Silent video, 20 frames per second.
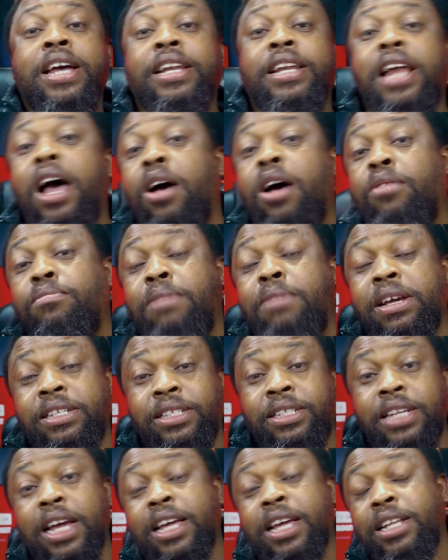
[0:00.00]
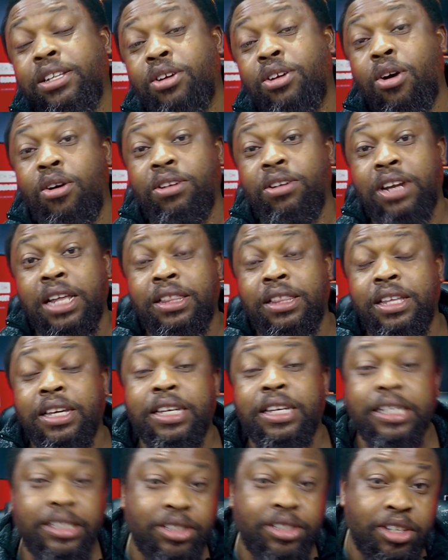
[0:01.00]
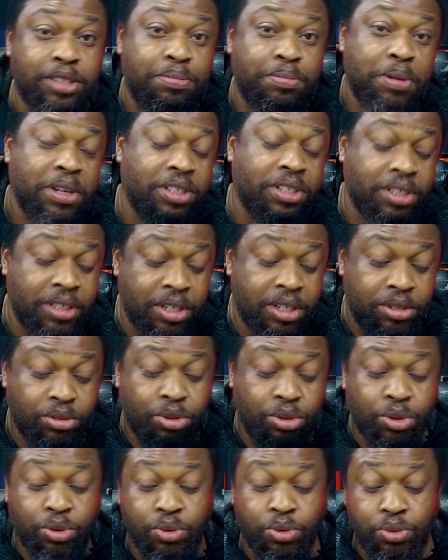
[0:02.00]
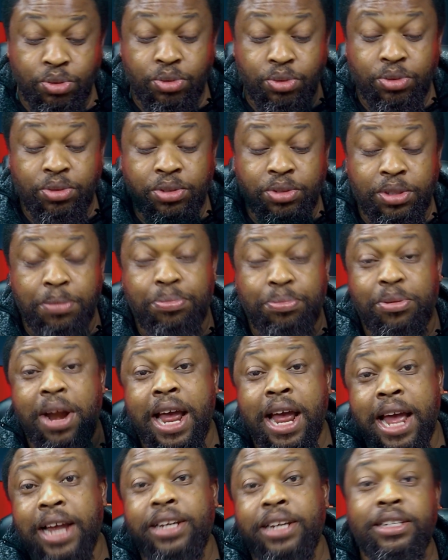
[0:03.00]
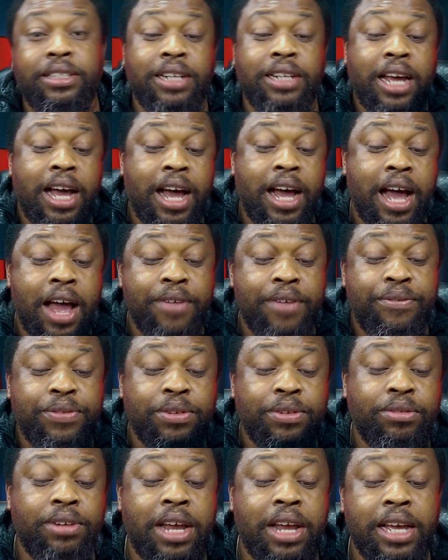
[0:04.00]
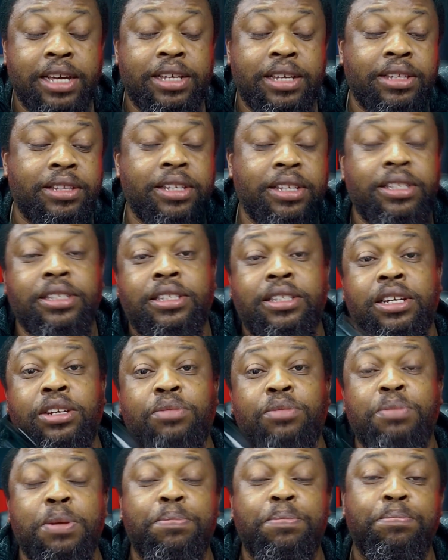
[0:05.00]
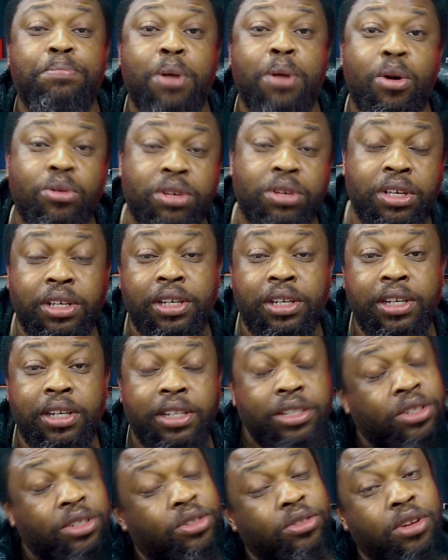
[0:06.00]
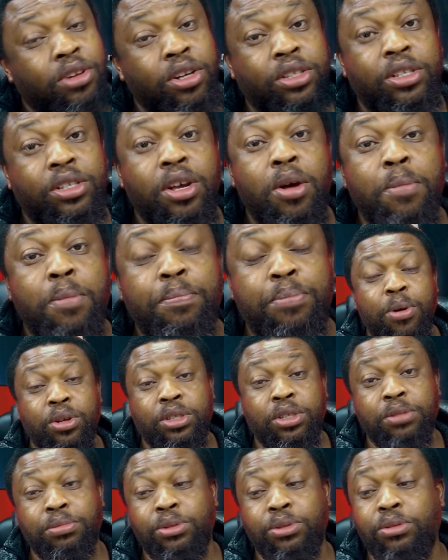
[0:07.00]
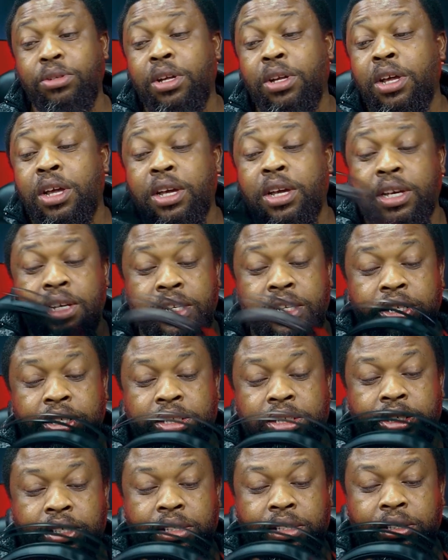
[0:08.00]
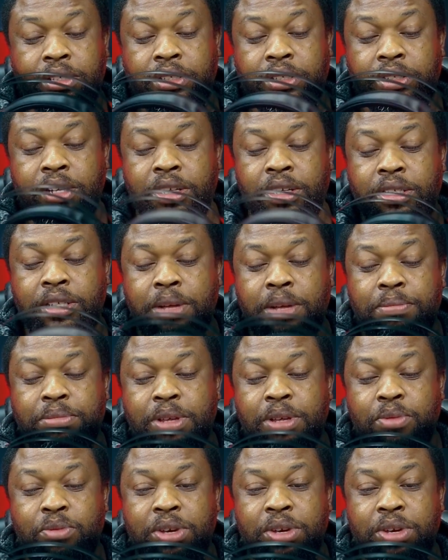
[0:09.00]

Now, my second con, I think, is just personal to the brand. I feel like this is a little bit bulky. It is not portable. It is not something